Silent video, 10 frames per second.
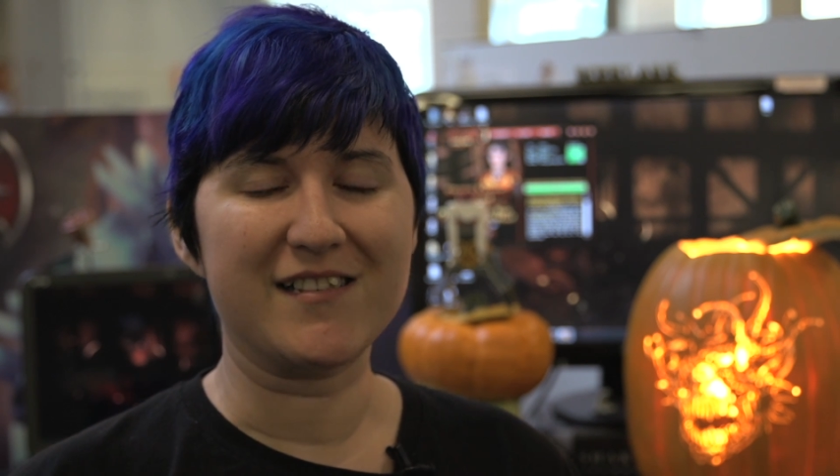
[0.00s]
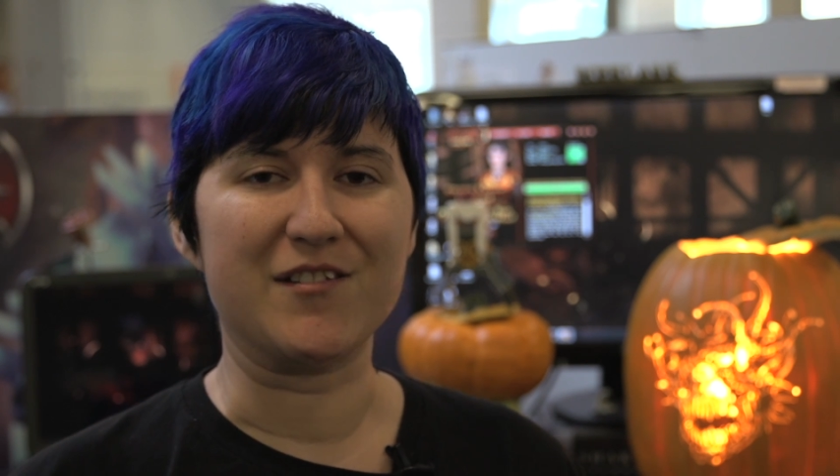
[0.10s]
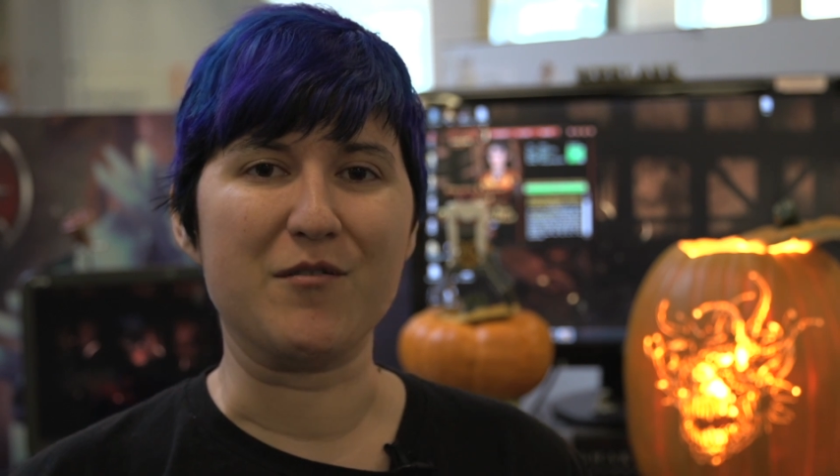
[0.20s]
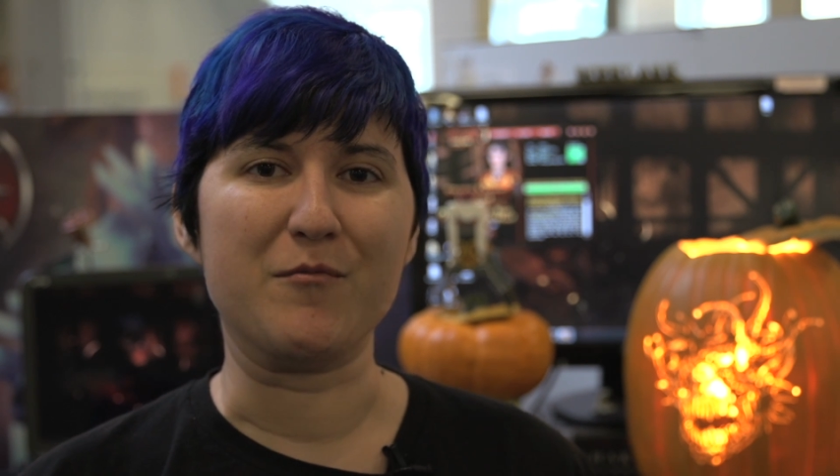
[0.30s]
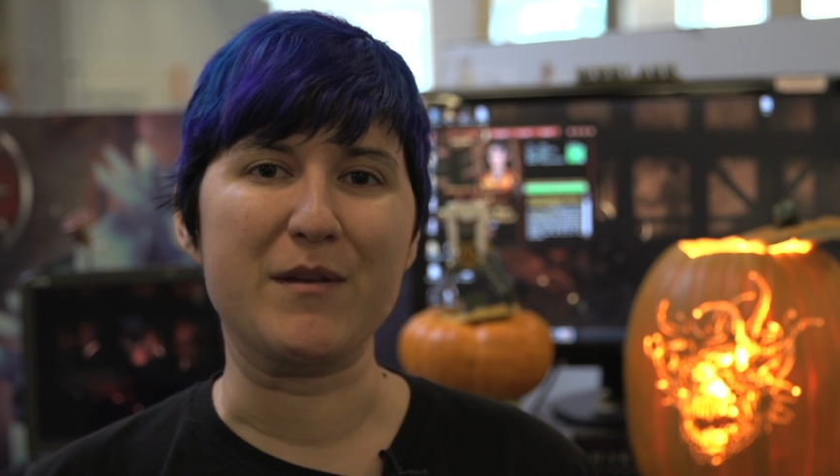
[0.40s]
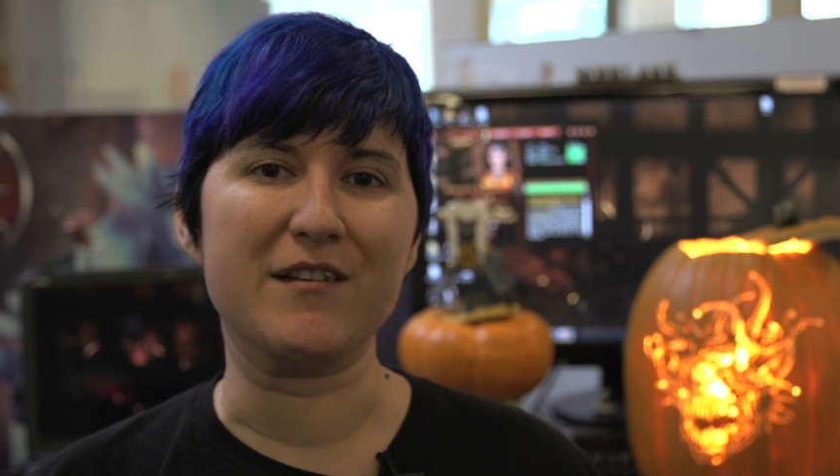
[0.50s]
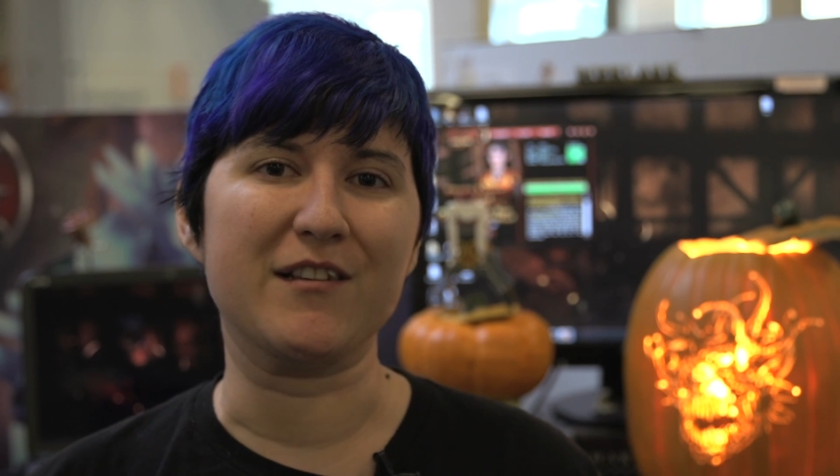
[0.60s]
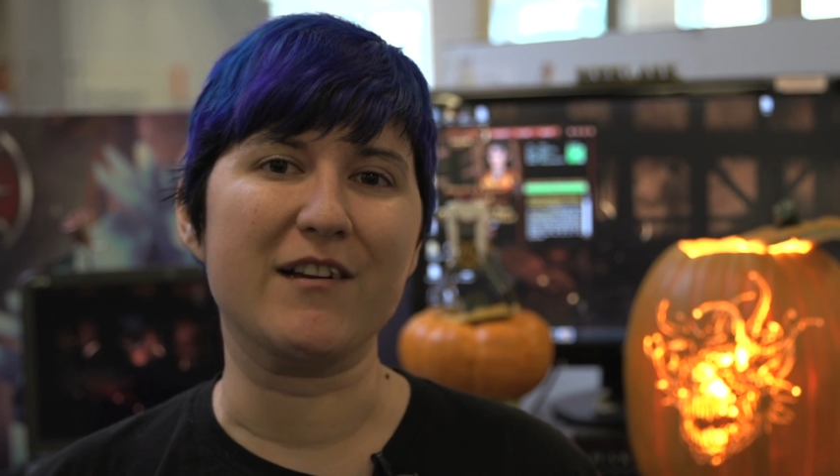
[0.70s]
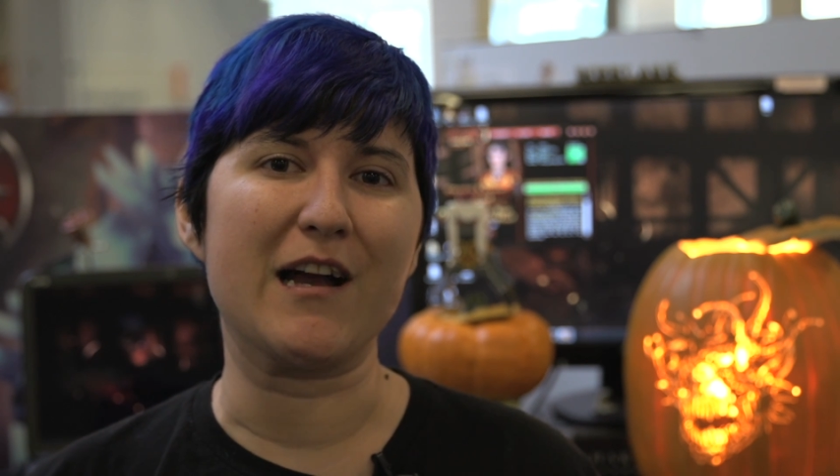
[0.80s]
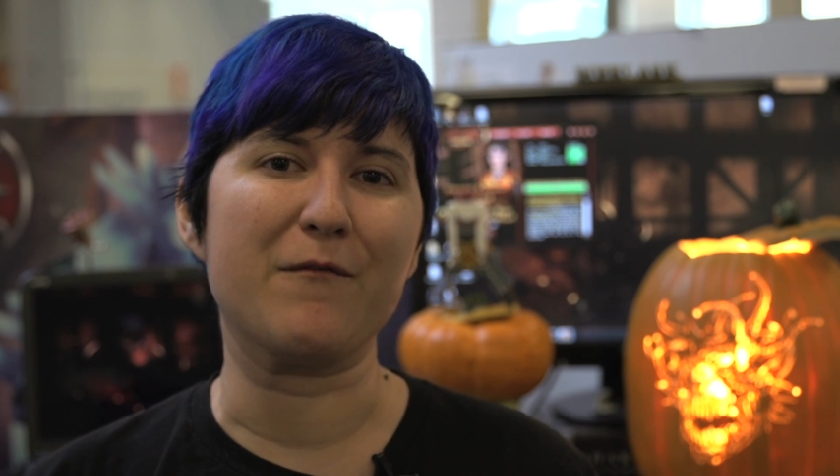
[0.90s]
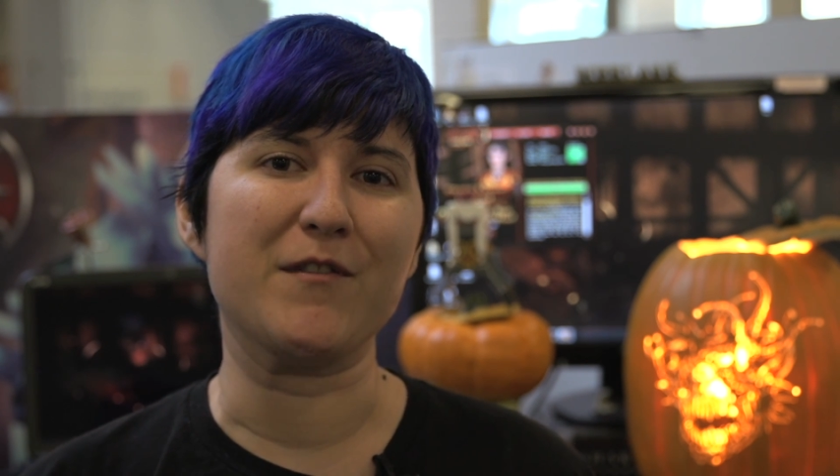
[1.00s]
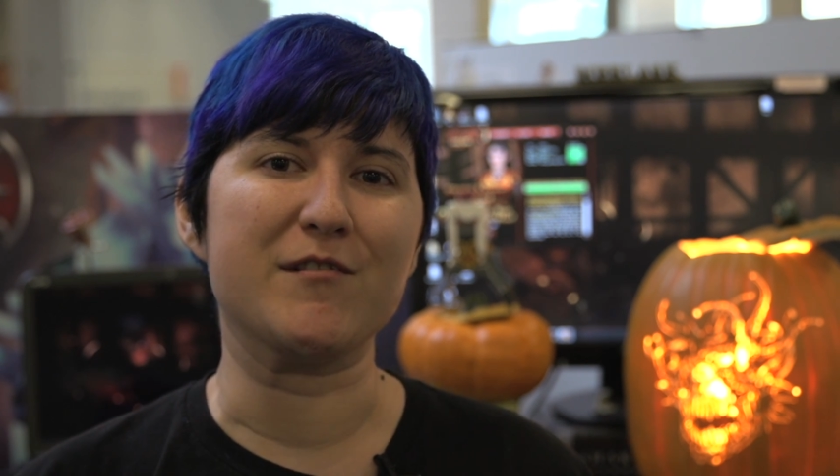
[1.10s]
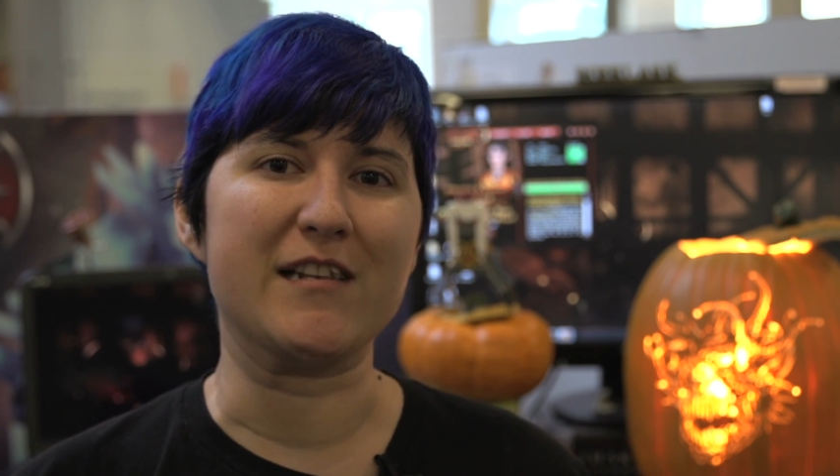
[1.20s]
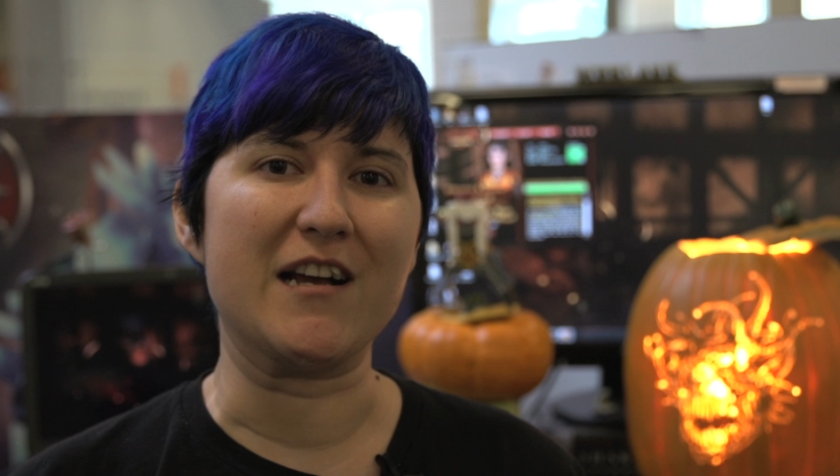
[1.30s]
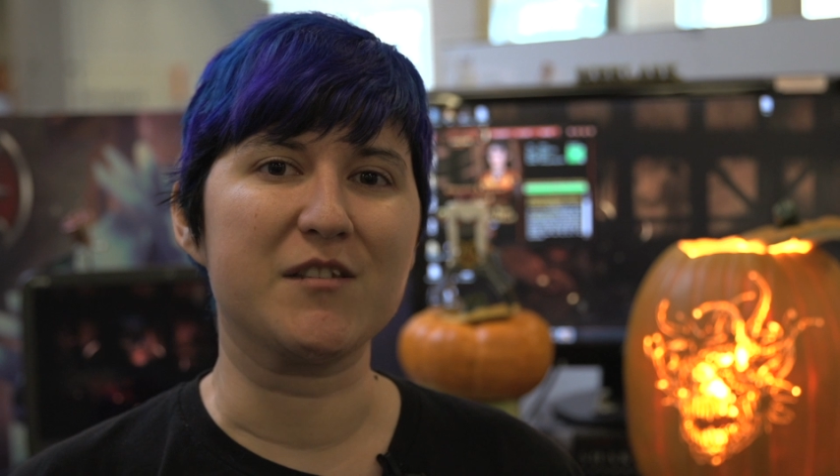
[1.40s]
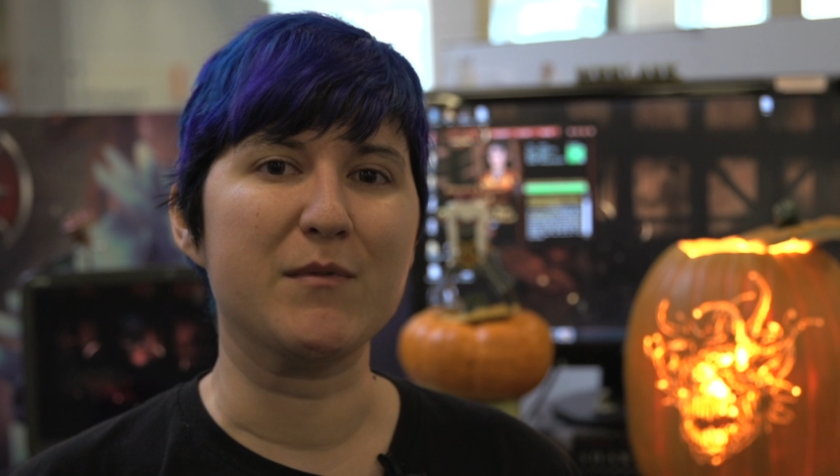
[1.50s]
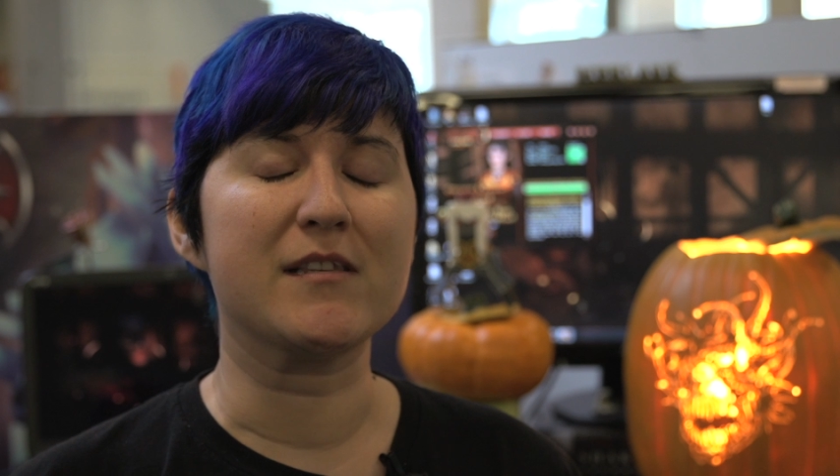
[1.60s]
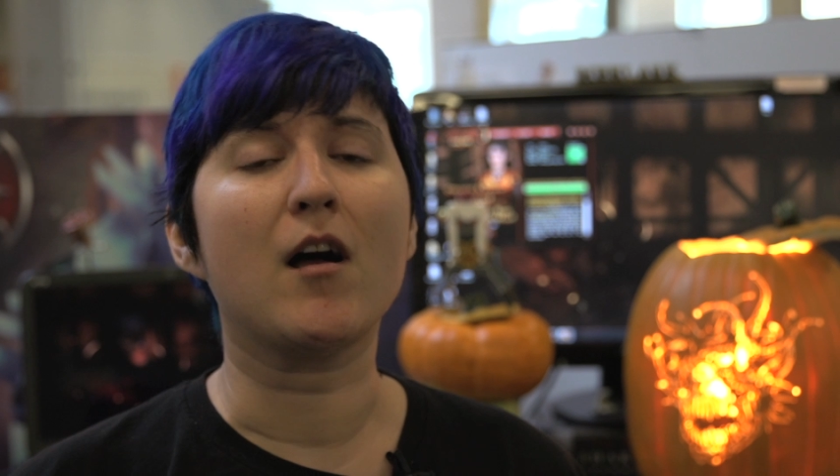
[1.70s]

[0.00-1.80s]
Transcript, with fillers: So be on the lookout for those announcements.